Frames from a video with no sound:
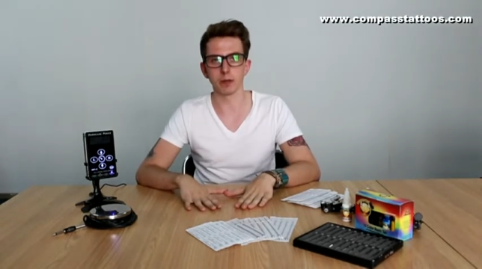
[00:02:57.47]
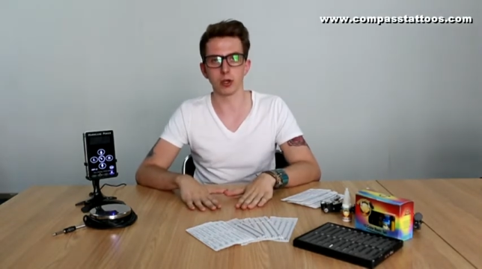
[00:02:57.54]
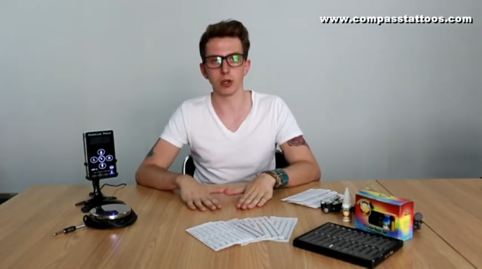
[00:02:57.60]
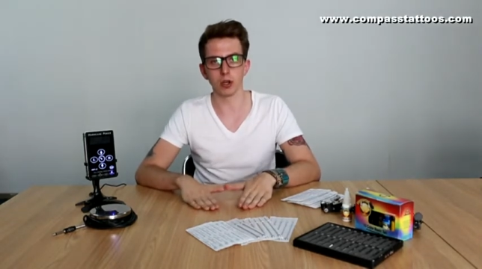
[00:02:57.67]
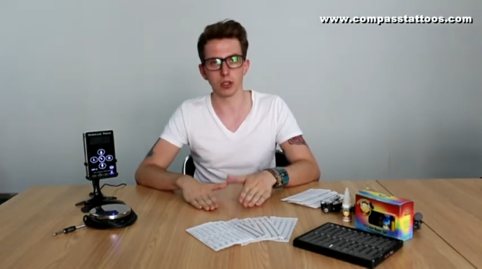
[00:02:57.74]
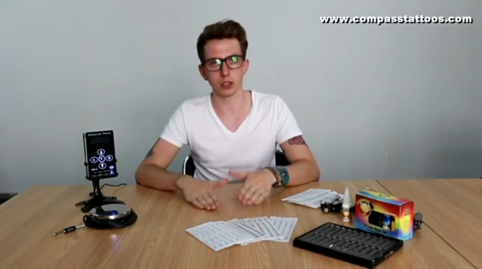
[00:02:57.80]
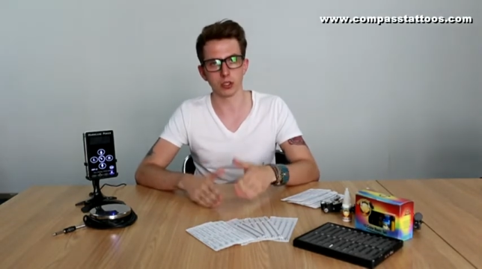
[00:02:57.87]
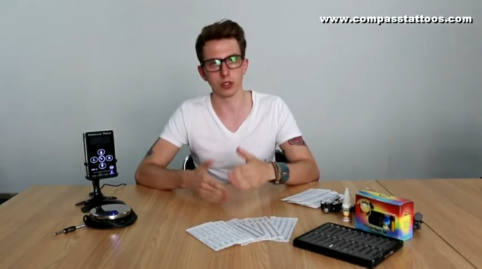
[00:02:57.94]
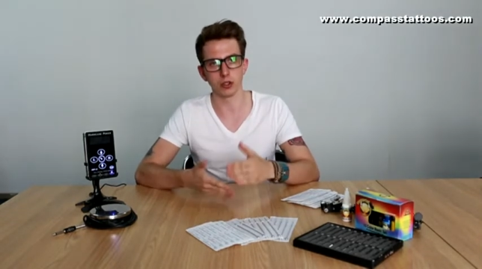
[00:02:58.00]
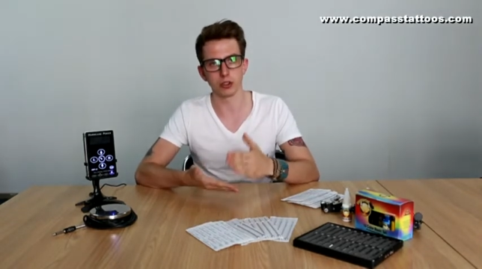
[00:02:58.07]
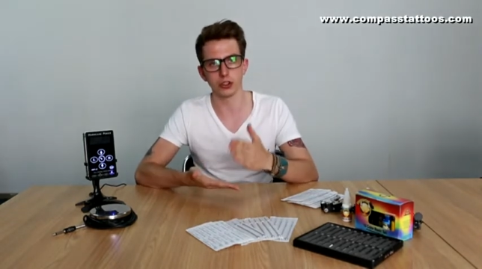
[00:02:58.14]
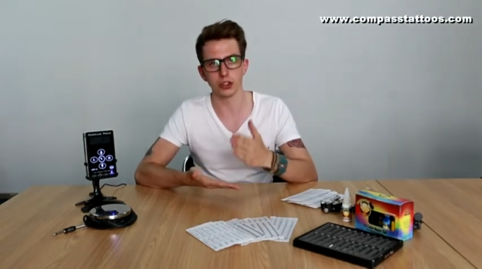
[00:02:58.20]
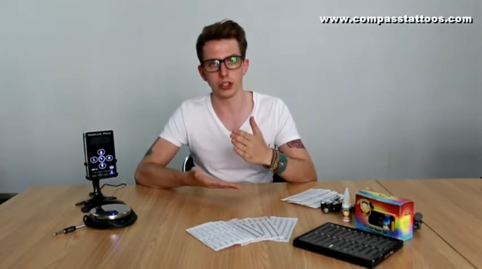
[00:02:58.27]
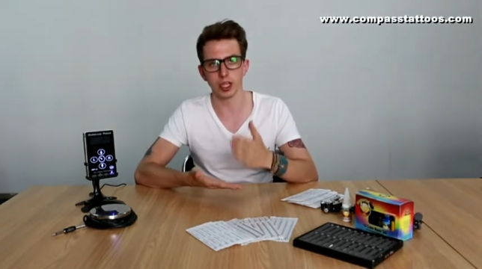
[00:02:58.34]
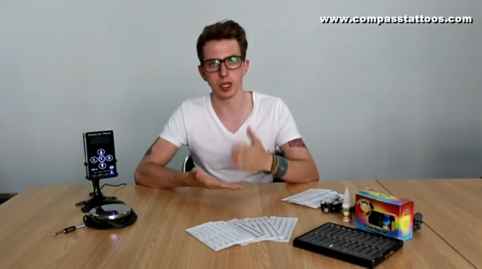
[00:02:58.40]
but
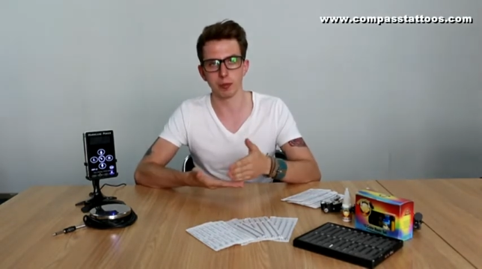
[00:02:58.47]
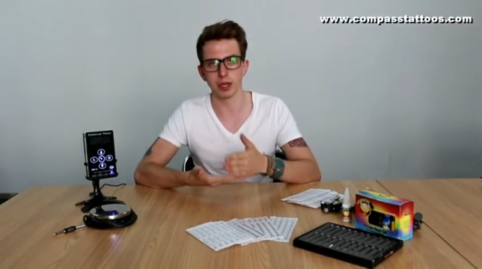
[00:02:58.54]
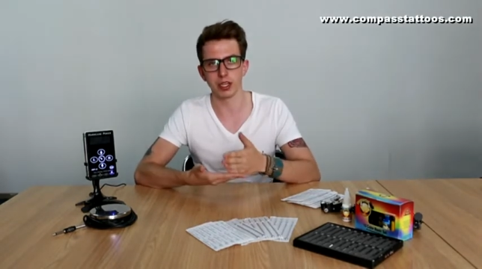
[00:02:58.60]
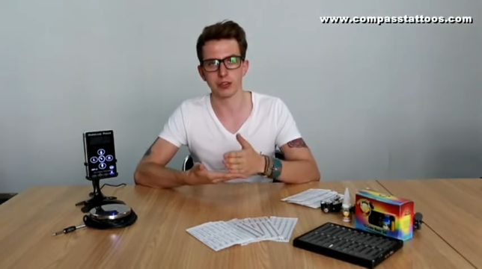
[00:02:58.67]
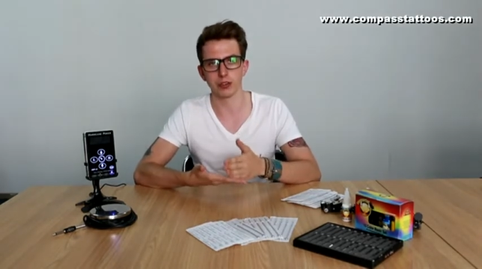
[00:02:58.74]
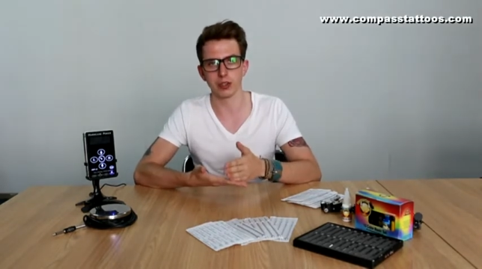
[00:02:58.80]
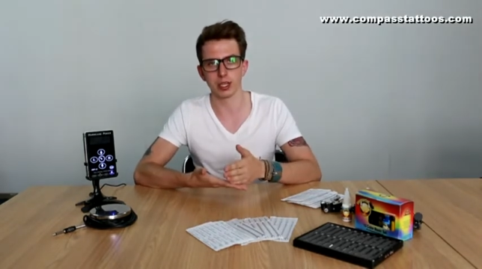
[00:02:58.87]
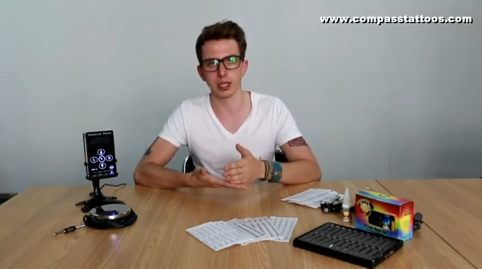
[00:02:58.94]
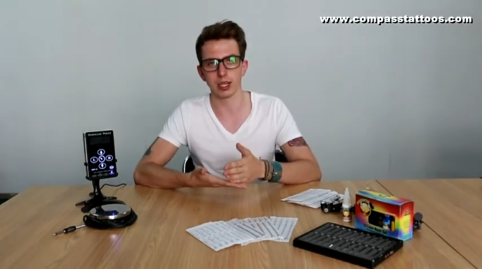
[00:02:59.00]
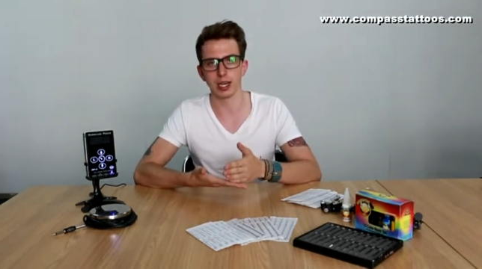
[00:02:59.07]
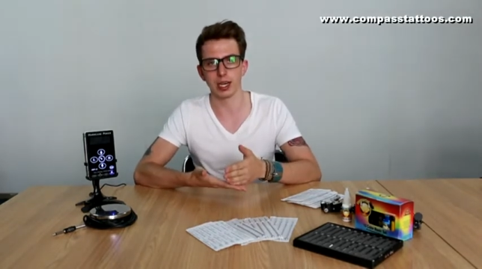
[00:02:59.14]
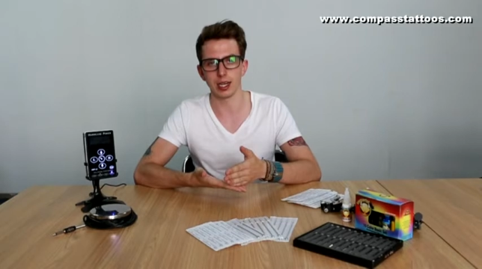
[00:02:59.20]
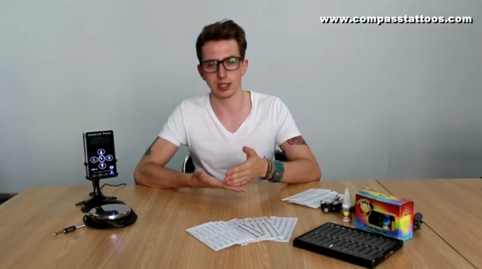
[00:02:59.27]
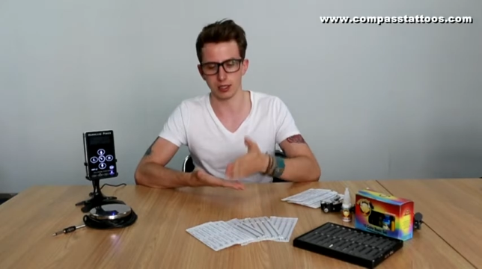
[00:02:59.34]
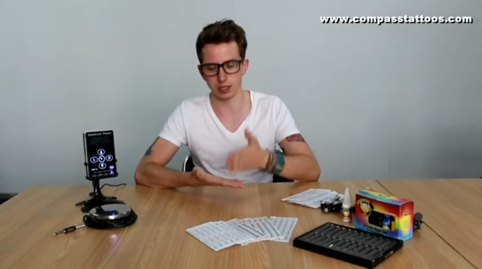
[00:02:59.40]
also geometric
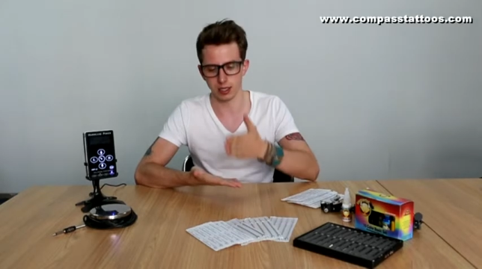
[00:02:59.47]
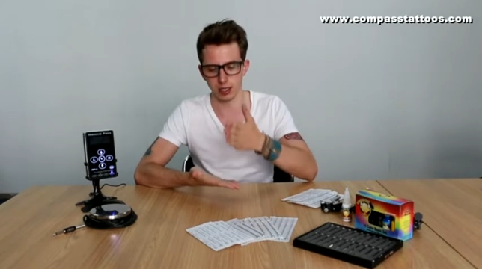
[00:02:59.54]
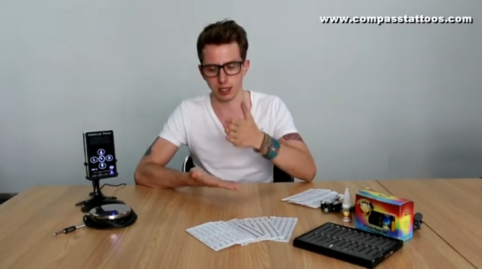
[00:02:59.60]
lines.